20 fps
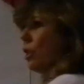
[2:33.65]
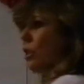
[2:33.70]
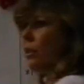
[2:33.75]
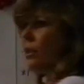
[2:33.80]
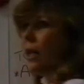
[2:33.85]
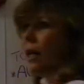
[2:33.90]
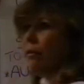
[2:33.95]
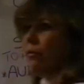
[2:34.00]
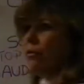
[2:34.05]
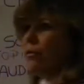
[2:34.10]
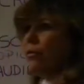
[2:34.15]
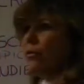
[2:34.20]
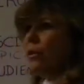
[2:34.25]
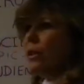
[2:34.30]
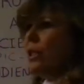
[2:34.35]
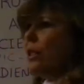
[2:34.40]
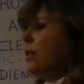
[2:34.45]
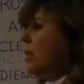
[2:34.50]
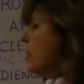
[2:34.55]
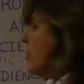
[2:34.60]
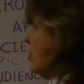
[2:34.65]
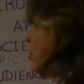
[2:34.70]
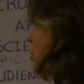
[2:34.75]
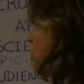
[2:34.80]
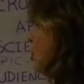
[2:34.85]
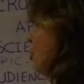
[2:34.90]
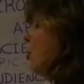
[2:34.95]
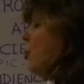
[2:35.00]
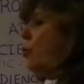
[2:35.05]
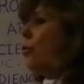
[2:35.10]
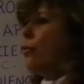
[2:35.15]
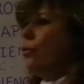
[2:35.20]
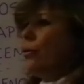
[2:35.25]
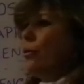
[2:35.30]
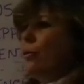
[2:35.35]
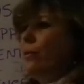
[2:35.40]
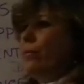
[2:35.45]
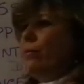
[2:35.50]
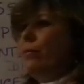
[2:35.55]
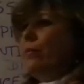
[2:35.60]
staff in this institute.
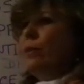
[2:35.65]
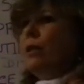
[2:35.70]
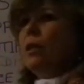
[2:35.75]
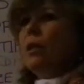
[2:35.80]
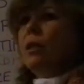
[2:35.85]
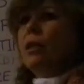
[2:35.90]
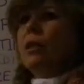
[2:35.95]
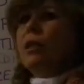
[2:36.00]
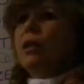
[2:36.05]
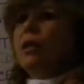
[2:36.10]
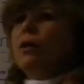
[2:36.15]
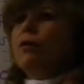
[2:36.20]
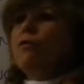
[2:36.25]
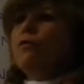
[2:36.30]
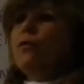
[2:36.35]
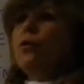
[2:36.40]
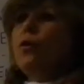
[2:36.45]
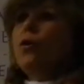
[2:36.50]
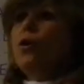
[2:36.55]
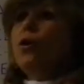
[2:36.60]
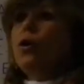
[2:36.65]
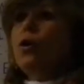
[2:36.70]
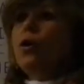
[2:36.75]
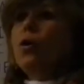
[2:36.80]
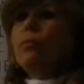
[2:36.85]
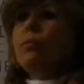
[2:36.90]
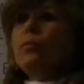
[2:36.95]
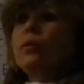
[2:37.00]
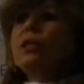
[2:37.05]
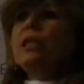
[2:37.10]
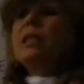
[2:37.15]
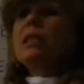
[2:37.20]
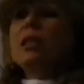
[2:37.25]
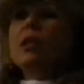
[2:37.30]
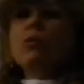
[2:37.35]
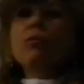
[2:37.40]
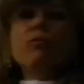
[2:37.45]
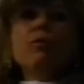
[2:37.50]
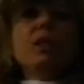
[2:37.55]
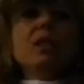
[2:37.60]
For
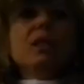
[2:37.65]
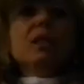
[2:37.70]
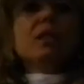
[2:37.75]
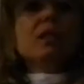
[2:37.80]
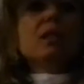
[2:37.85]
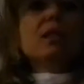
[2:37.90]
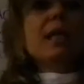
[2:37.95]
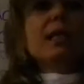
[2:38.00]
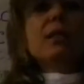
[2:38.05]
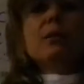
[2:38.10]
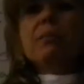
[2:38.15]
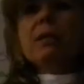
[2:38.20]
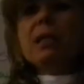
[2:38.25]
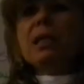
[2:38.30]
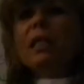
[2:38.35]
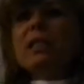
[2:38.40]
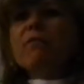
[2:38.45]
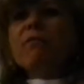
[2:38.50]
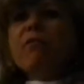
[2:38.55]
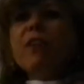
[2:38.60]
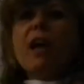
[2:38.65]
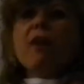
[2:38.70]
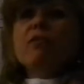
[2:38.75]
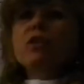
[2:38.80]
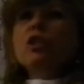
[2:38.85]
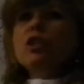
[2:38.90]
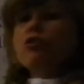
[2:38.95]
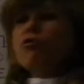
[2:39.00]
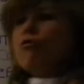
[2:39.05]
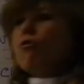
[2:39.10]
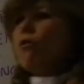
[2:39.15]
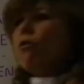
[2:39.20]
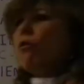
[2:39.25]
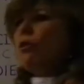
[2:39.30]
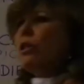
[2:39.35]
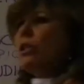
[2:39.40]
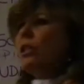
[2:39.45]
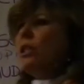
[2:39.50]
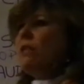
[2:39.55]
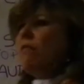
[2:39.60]
political reasons, there's been a very
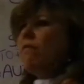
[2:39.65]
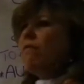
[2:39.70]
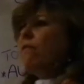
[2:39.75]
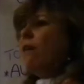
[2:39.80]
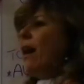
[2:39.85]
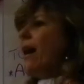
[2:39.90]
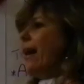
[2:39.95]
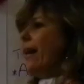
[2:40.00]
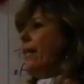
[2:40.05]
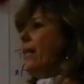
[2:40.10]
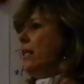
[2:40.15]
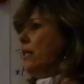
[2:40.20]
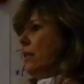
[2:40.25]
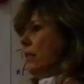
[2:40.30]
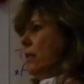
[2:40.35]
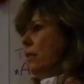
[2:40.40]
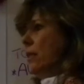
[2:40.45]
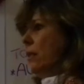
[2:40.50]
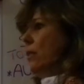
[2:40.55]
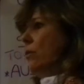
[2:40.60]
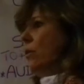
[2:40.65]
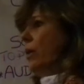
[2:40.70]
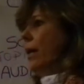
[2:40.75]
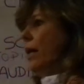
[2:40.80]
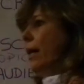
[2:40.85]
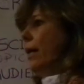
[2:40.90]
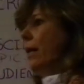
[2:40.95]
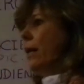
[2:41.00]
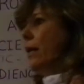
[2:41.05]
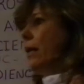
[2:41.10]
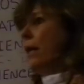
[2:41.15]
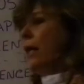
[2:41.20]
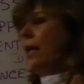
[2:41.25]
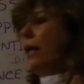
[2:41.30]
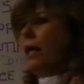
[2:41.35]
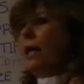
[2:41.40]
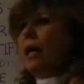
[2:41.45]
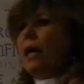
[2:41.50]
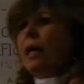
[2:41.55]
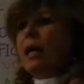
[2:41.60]
strong divide, okay?
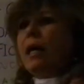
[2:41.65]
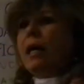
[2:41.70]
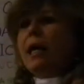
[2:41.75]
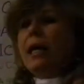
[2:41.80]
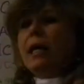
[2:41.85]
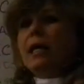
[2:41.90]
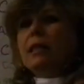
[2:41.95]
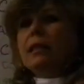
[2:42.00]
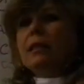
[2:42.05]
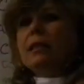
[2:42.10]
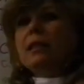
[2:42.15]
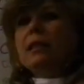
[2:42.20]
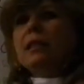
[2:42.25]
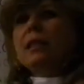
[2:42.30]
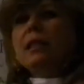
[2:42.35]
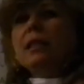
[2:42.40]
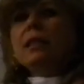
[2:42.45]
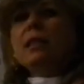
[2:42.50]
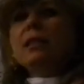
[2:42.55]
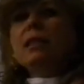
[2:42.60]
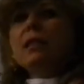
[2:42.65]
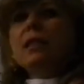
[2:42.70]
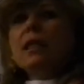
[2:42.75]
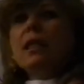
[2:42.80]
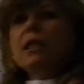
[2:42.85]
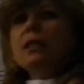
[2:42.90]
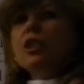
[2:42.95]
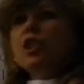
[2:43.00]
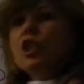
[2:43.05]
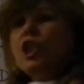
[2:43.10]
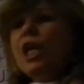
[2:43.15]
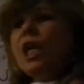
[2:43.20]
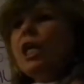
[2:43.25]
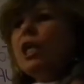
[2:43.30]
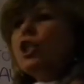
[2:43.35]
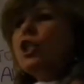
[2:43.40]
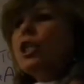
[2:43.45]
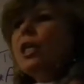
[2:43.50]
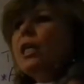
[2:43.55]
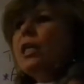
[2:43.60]
And since the
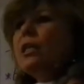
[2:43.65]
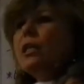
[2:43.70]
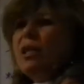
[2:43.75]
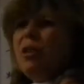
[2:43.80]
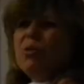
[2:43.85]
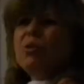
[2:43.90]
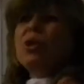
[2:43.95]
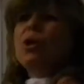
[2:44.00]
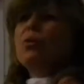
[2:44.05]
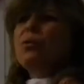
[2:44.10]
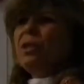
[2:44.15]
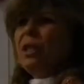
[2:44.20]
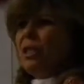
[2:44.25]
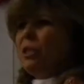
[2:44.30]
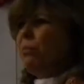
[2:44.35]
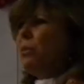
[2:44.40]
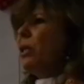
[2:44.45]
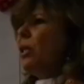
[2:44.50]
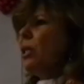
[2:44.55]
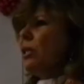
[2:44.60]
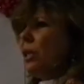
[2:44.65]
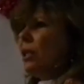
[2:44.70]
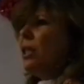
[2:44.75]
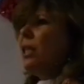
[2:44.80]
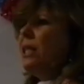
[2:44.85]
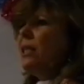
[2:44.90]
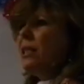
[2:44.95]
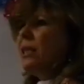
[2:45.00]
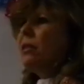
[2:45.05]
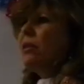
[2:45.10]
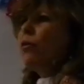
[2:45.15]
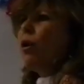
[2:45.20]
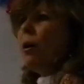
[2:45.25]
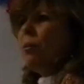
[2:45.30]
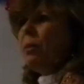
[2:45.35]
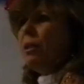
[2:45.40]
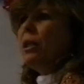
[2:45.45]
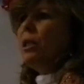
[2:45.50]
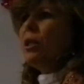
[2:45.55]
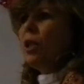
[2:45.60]
change in, you know this because it's
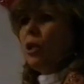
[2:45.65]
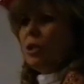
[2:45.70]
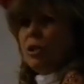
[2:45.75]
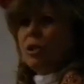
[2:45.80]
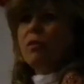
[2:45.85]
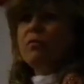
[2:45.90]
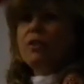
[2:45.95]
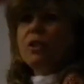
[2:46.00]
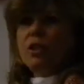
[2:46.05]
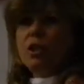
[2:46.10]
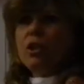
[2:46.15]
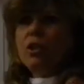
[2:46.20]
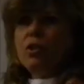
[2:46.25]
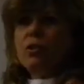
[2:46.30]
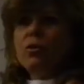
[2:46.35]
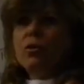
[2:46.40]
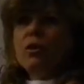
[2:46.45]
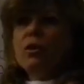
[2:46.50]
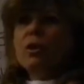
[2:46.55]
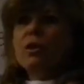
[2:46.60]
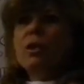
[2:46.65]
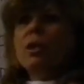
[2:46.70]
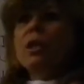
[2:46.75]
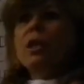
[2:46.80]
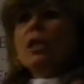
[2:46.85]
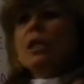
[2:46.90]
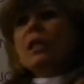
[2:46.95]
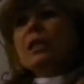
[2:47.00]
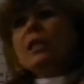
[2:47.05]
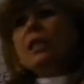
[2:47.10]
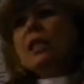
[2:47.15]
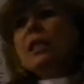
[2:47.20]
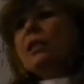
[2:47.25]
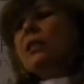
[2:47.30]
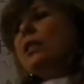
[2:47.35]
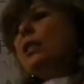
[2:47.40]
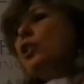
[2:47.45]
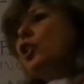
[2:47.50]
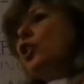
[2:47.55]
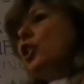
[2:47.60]
common in lots of institutions, since
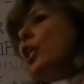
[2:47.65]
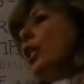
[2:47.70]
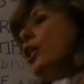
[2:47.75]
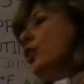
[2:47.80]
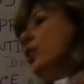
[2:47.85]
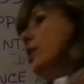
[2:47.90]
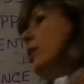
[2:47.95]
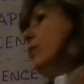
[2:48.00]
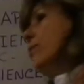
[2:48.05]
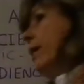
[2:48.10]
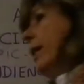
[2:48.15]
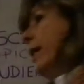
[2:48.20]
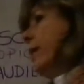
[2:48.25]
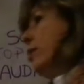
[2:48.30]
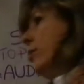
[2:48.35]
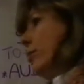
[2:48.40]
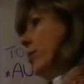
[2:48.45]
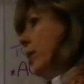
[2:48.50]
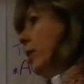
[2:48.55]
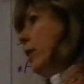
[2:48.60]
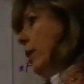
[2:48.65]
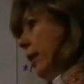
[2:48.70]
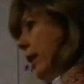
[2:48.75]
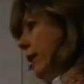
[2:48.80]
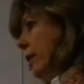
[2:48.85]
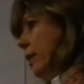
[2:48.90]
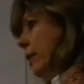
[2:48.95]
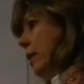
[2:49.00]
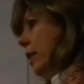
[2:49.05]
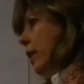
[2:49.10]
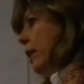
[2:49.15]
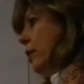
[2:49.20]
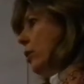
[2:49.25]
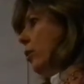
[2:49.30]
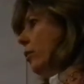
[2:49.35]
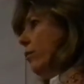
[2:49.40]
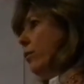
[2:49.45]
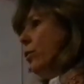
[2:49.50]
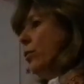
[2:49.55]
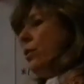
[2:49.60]
the change in directory at the end
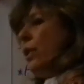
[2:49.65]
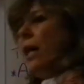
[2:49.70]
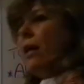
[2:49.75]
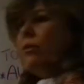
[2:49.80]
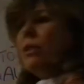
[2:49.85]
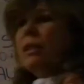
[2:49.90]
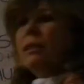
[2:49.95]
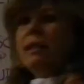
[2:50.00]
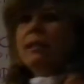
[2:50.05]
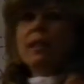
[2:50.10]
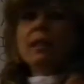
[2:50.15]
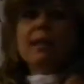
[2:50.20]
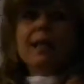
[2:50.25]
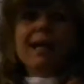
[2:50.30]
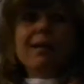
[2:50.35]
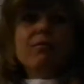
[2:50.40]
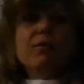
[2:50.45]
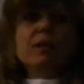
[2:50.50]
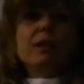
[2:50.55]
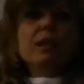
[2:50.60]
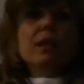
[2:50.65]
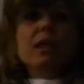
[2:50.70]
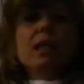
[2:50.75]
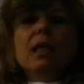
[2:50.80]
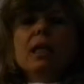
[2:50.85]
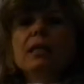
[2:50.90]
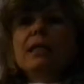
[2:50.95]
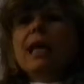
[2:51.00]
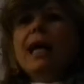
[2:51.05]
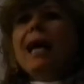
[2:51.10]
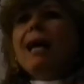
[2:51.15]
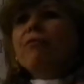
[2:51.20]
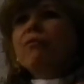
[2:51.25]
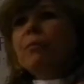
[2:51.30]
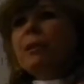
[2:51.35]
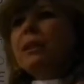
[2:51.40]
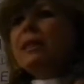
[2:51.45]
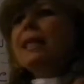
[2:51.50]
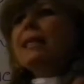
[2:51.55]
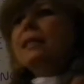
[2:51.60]
of 2011, there have
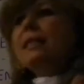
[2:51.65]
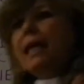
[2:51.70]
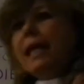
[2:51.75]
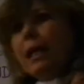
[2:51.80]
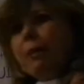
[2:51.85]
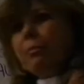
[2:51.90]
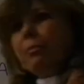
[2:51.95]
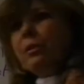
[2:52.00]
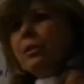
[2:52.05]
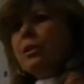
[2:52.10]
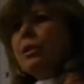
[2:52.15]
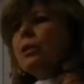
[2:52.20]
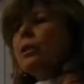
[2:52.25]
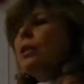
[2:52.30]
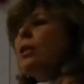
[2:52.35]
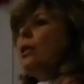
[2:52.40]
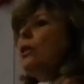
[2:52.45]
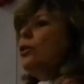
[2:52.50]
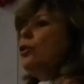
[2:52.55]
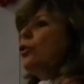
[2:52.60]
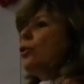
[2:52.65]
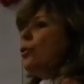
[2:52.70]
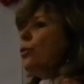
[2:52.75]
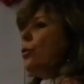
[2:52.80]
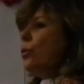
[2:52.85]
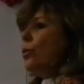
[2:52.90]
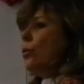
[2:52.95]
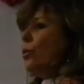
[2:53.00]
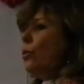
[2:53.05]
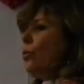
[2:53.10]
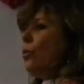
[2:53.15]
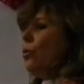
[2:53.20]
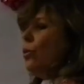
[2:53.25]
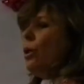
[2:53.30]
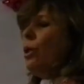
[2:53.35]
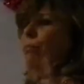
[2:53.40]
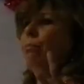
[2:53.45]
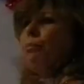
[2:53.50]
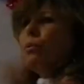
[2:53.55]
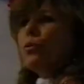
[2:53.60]
been attempts to
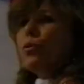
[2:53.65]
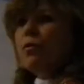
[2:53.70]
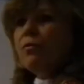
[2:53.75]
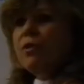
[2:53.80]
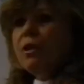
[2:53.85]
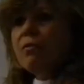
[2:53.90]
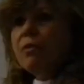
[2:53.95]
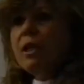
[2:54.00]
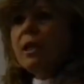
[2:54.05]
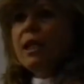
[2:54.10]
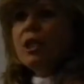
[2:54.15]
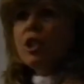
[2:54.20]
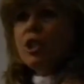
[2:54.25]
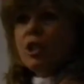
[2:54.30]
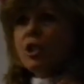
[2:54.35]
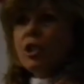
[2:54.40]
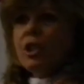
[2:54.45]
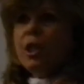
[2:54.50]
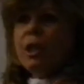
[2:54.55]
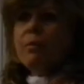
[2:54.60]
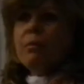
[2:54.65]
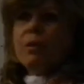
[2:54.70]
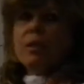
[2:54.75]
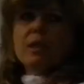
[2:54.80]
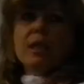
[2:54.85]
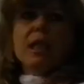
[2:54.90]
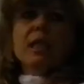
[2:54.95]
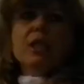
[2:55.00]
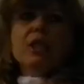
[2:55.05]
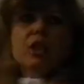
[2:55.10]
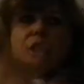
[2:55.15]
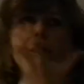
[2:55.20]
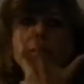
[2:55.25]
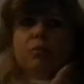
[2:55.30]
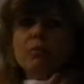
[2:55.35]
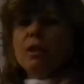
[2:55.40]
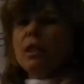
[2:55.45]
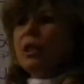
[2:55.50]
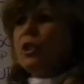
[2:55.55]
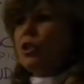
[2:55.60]
improve the relationships, the internal
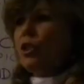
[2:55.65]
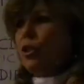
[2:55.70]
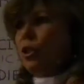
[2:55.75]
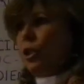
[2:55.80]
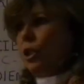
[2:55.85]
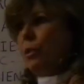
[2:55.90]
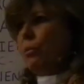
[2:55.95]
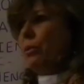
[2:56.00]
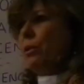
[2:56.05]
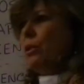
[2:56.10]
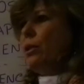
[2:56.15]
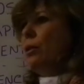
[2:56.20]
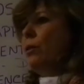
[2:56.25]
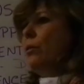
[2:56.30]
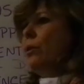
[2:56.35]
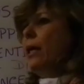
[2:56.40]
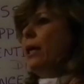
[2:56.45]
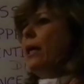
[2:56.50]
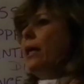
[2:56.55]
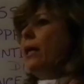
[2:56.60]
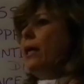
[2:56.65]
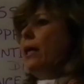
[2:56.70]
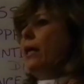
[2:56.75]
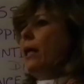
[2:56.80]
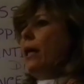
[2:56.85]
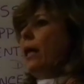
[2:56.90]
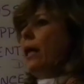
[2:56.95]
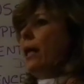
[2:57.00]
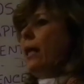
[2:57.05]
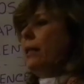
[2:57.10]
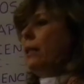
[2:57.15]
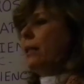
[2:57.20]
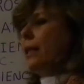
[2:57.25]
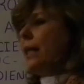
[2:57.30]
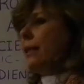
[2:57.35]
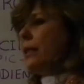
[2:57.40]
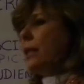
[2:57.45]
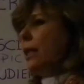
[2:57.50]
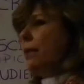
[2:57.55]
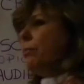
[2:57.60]
relationships, okay? And an
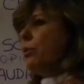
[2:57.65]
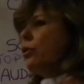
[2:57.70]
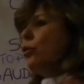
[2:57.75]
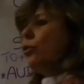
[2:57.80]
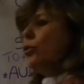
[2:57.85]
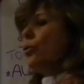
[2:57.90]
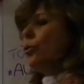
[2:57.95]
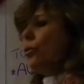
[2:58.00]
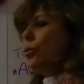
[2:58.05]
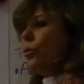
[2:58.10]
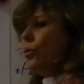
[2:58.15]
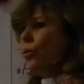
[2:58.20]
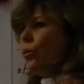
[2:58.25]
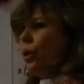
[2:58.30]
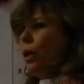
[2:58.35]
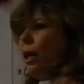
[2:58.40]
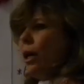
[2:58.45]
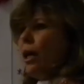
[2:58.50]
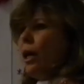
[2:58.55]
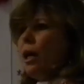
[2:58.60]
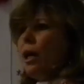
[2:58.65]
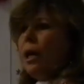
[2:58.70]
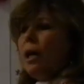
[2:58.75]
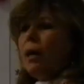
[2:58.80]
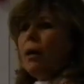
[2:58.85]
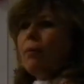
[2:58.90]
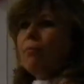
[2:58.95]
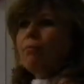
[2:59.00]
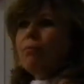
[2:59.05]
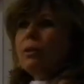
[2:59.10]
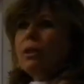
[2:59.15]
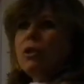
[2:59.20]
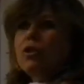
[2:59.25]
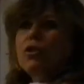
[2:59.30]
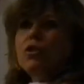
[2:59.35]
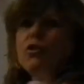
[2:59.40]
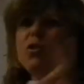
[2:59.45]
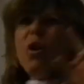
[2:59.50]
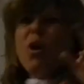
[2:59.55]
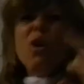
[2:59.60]
attempt to
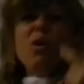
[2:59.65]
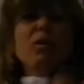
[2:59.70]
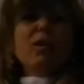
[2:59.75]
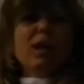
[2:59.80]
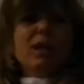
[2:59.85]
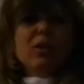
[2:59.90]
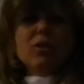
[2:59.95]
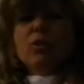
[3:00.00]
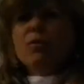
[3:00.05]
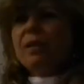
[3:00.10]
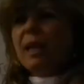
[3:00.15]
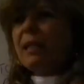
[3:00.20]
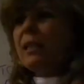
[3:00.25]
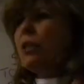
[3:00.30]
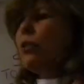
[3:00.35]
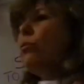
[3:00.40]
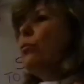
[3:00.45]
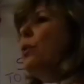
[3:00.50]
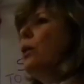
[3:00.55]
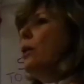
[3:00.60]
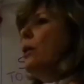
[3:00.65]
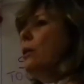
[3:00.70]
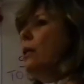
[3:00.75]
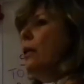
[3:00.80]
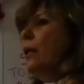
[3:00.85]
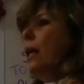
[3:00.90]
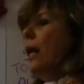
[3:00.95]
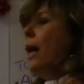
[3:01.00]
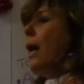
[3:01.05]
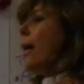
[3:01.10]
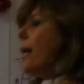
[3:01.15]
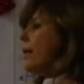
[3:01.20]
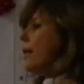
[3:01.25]
install, I don't know if that's the word, a